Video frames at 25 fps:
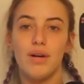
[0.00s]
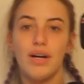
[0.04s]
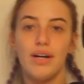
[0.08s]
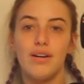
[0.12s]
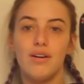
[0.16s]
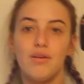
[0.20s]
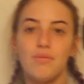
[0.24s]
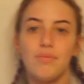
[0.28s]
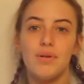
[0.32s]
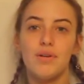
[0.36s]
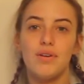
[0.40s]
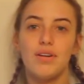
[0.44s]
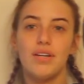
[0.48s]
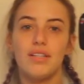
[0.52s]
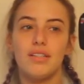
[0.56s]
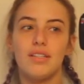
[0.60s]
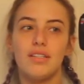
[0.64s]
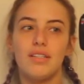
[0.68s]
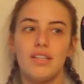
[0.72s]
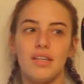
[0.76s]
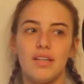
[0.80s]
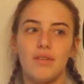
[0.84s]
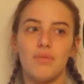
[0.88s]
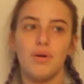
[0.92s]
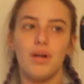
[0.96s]
I hope you can
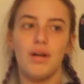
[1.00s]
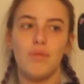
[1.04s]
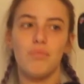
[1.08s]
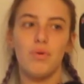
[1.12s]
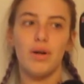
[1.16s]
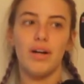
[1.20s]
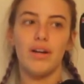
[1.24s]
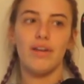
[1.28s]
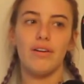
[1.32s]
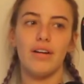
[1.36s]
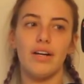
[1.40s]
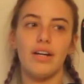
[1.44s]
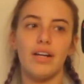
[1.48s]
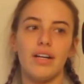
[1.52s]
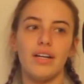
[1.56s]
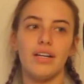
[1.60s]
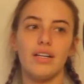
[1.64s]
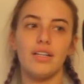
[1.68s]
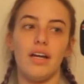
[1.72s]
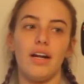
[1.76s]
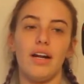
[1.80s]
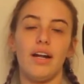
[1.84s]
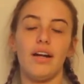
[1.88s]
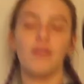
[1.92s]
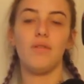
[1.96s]
see what I'm wearing,
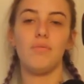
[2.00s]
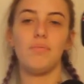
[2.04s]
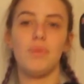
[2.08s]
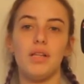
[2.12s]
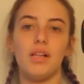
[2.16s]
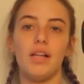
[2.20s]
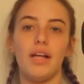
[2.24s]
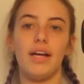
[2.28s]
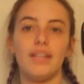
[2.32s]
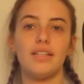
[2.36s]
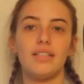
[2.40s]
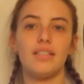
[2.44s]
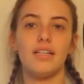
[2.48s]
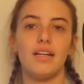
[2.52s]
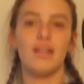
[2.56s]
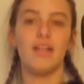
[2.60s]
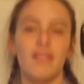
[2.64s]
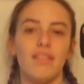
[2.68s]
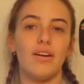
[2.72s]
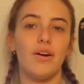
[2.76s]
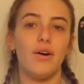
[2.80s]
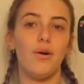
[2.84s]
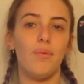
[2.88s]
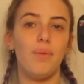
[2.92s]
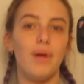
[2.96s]
and I hope you liked it a
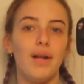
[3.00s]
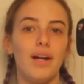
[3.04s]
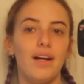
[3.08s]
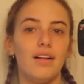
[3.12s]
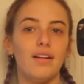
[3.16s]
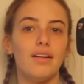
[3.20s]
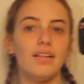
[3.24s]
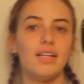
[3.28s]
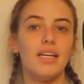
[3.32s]
little bit at